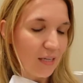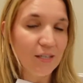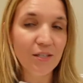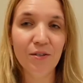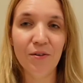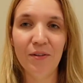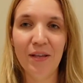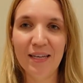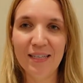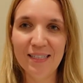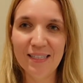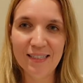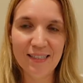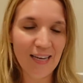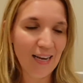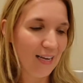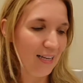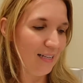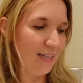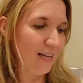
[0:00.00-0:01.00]
So they did
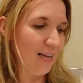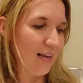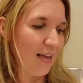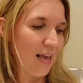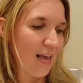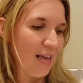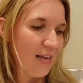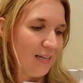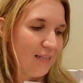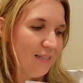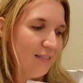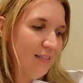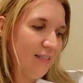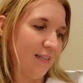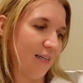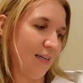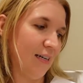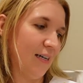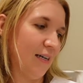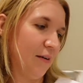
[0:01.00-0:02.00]
that. And
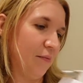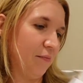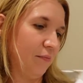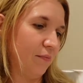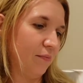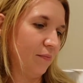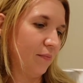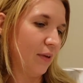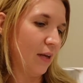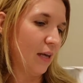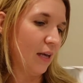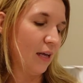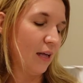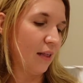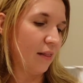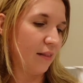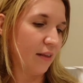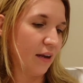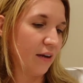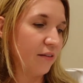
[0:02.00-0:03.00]

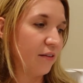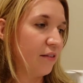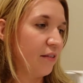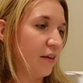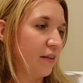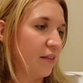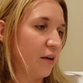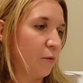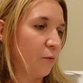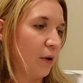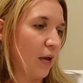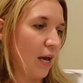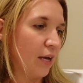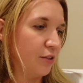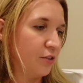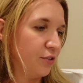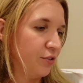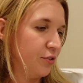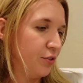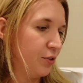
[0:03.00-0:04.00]
the other thing that we
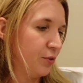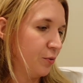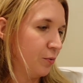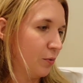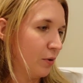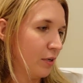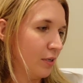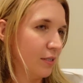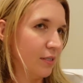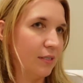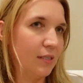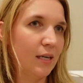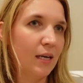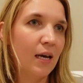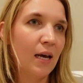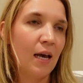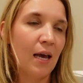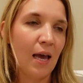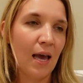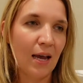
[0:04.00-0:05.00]
had to do was,
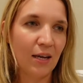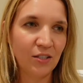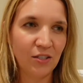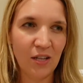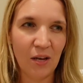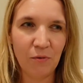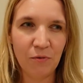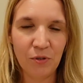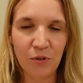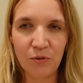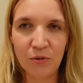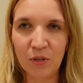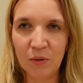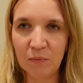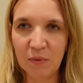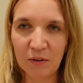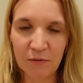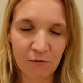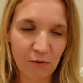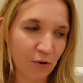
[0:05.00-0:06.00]
actually I was using
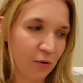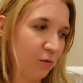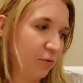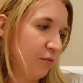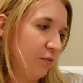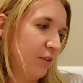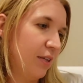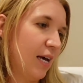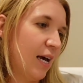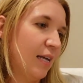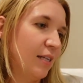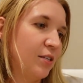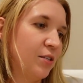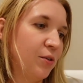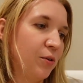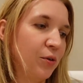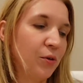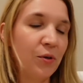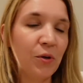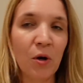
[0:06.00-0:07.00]
my phone for that. So
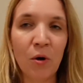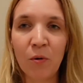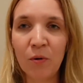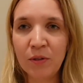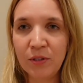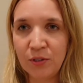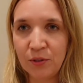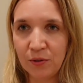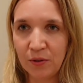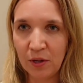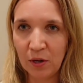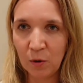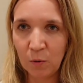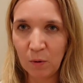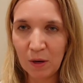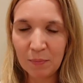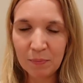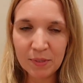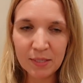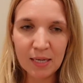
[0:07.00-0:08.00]
you go into their
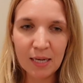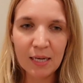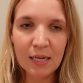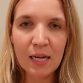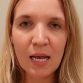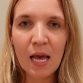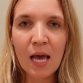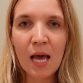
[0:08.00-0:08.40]
website,